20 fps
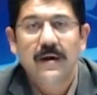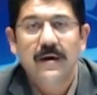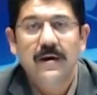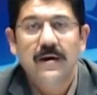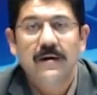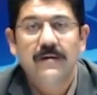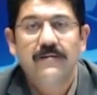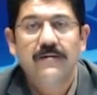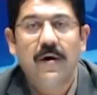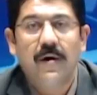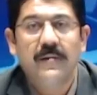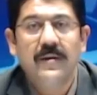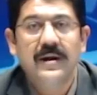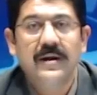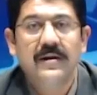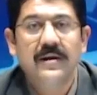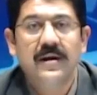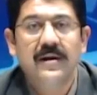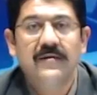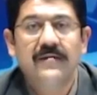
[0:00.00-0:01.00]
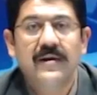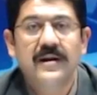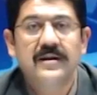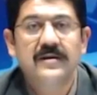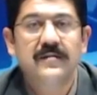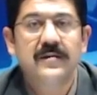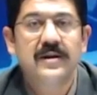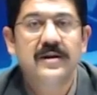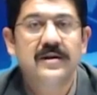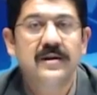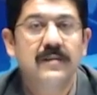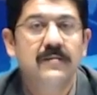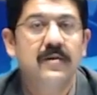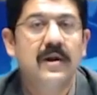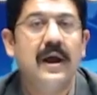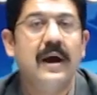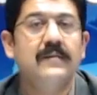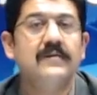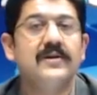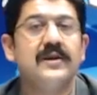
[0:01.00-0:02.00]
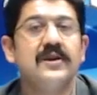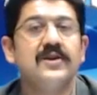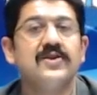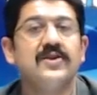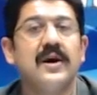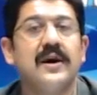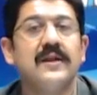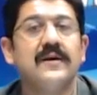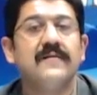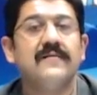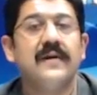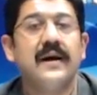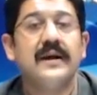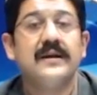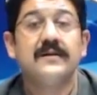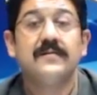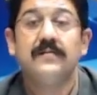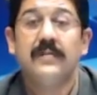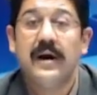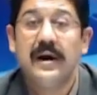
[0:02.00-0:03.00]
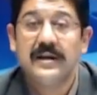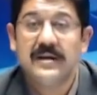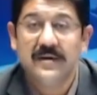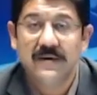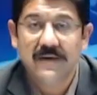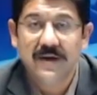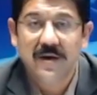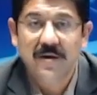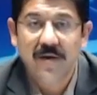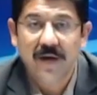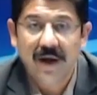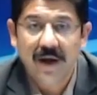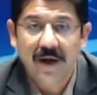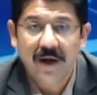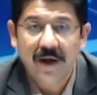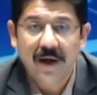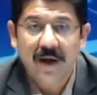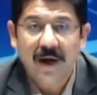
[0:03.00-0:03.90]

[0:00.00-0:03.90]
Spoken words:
Former Indian Defence Minister Mulayam Singh Yadav has passed away today